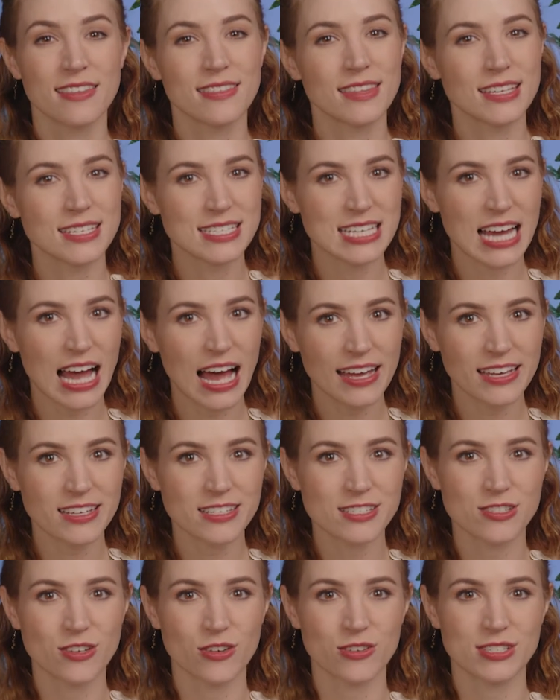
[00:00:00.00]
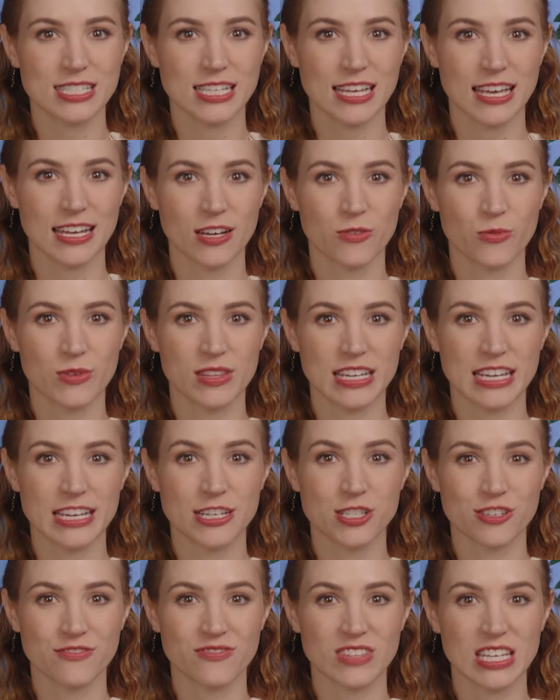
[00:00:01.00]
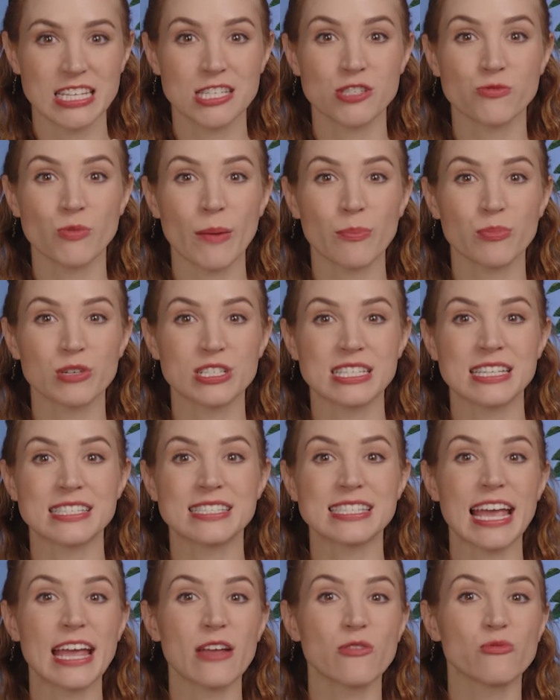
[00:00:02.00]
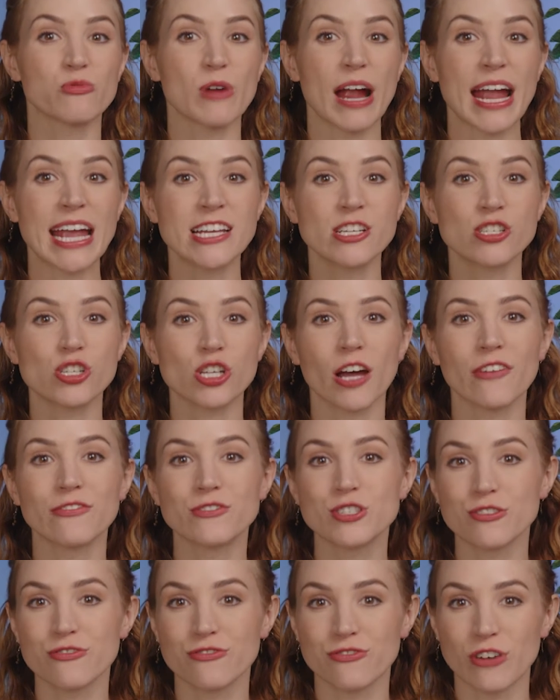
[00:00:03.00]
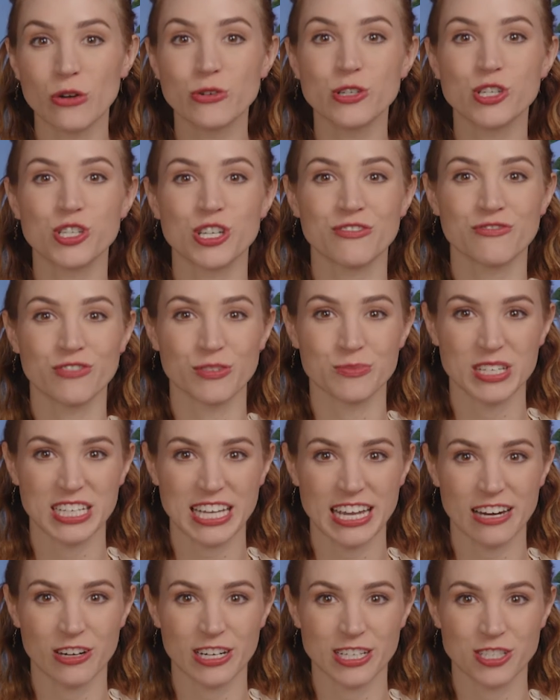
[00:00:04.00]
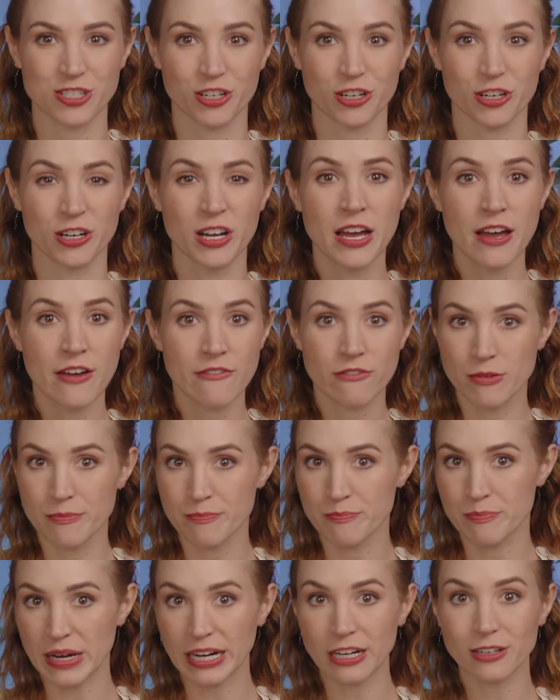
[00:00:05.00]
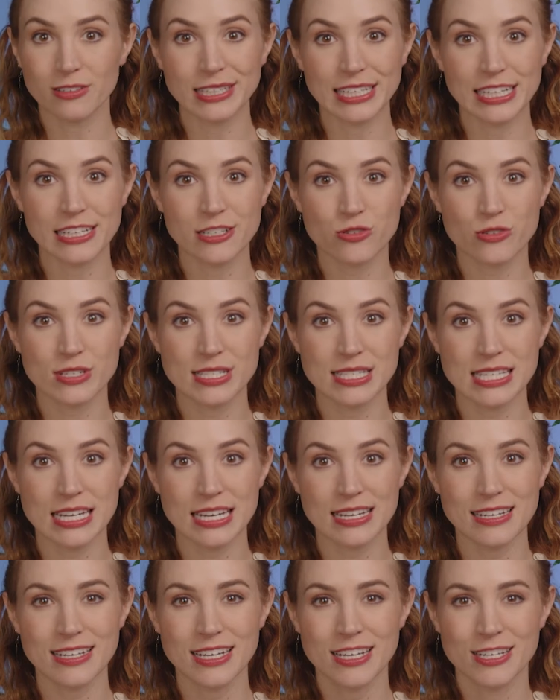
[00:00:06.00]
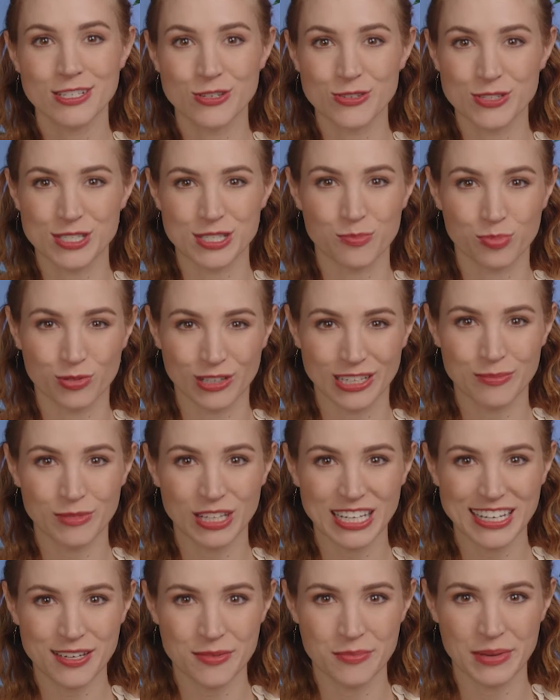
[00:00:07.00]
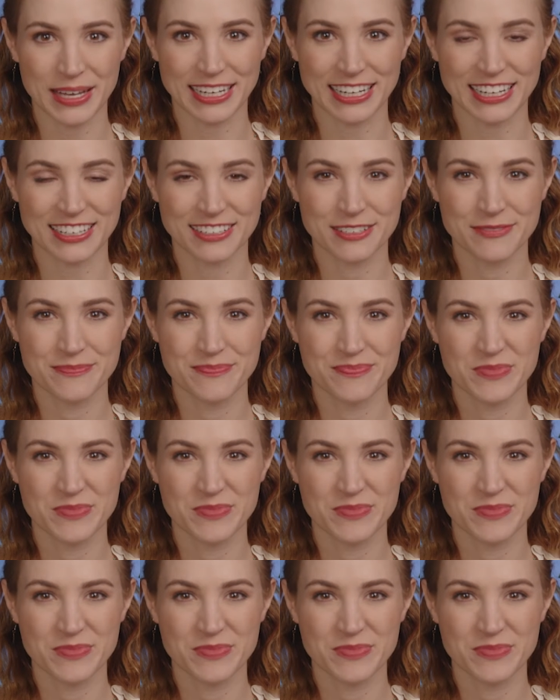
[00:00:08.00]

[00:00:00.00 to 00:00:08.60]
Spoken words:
The die associated with each of these represents a range of devotion from the character, from barely interested to supremely committed.